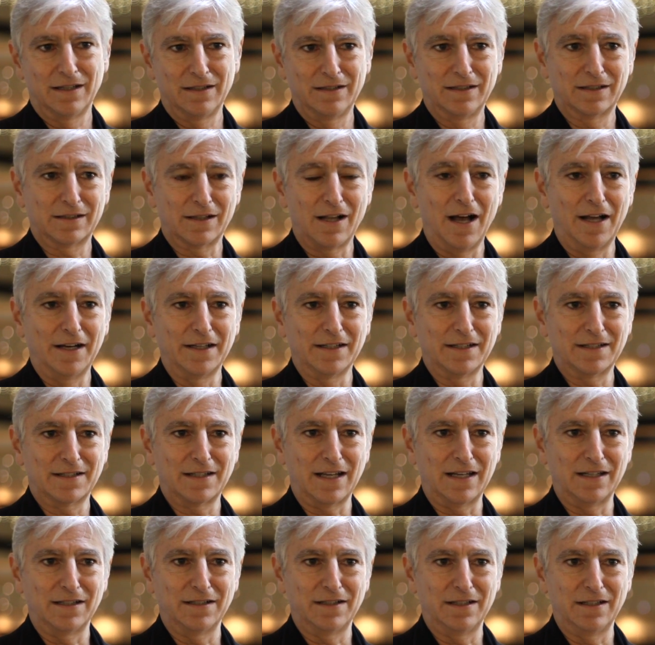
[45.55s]
declining
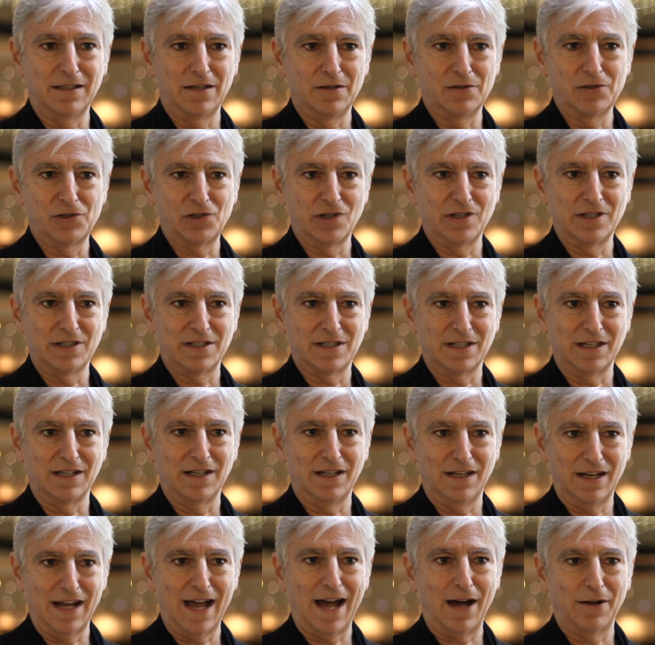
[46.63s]
state of the oceans
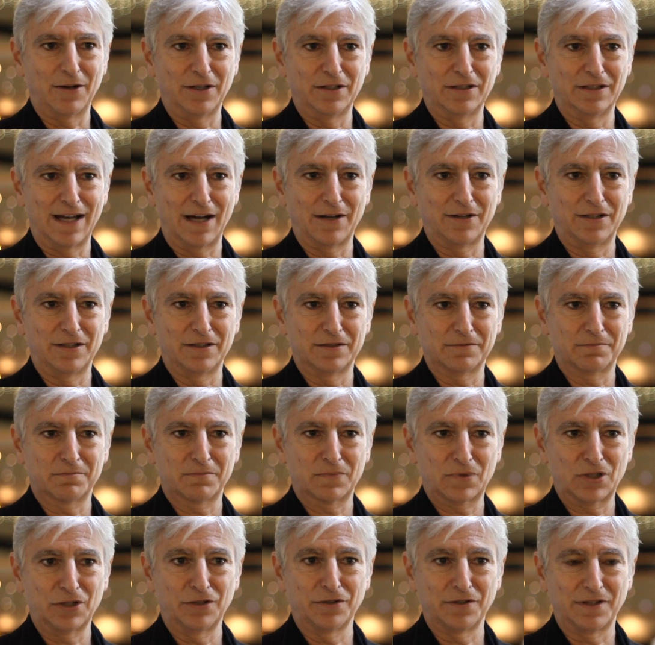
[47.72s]
and how to
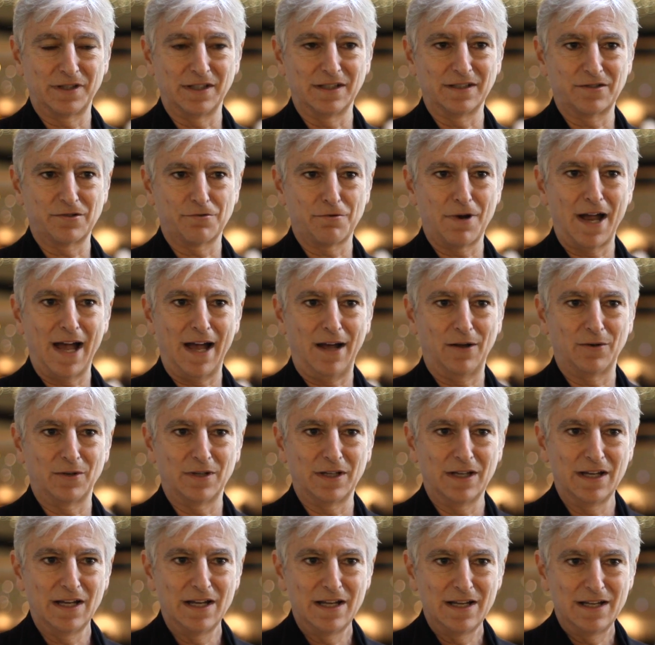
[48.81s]
turn things around.
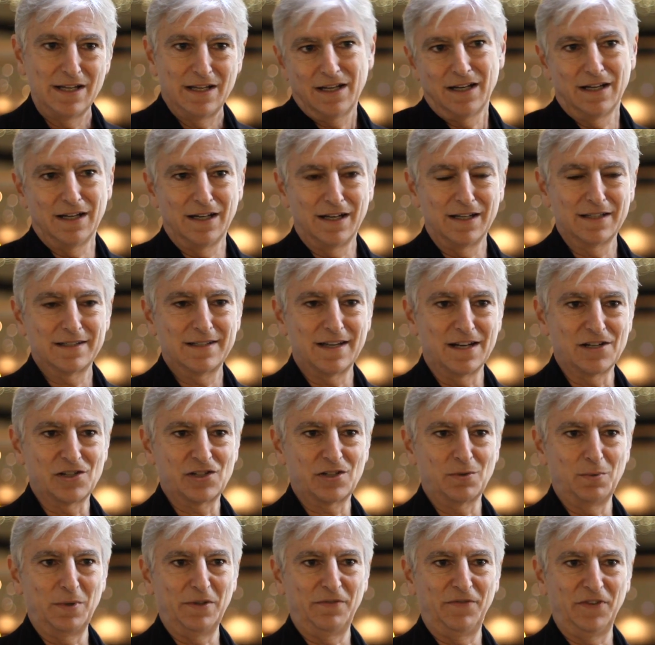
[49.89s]

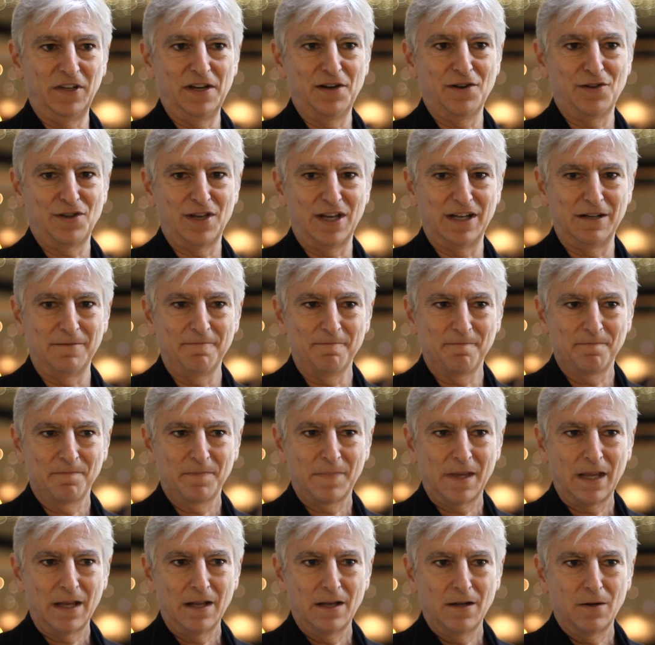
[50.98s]
Essentially, we figure that
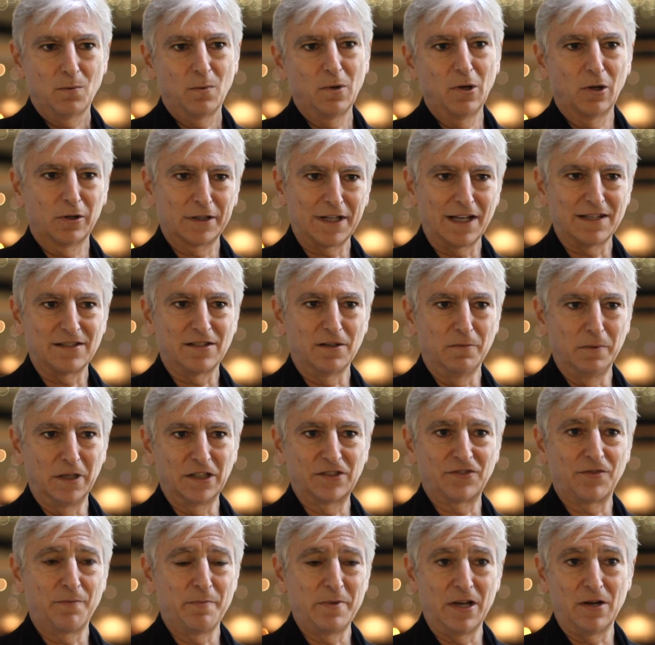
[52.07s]
we all get so
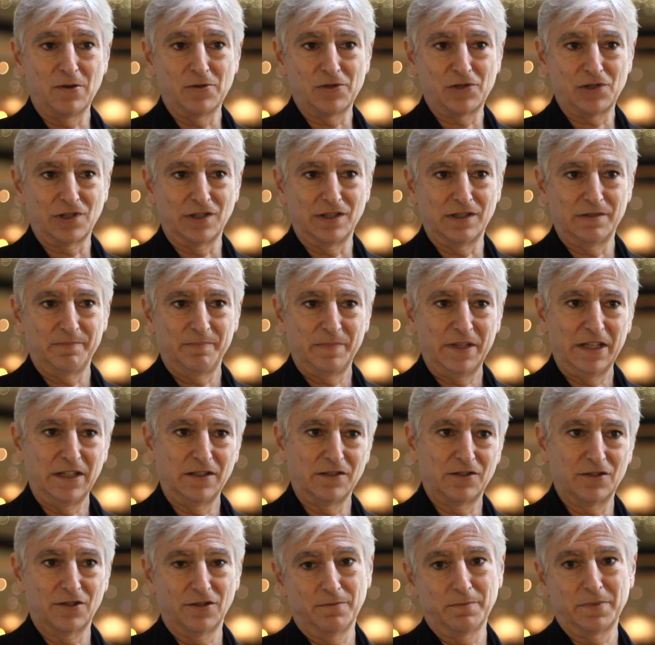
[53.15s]
much from the ocean
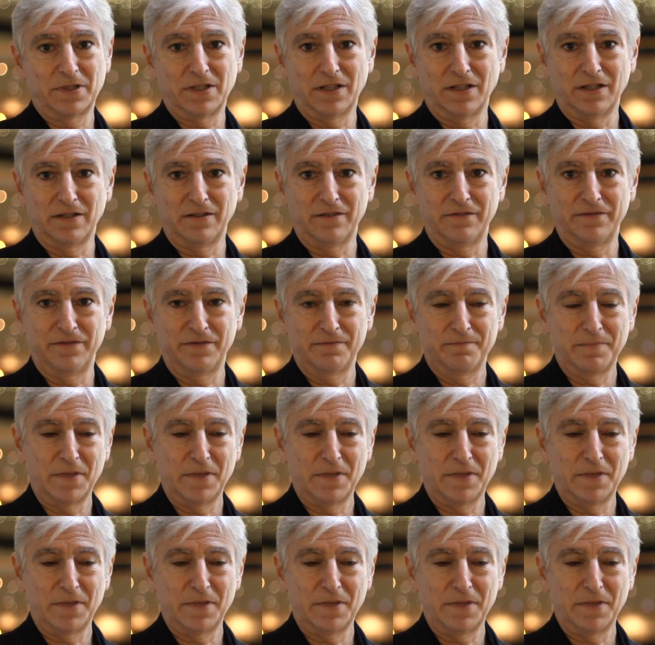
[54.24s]
in terms of,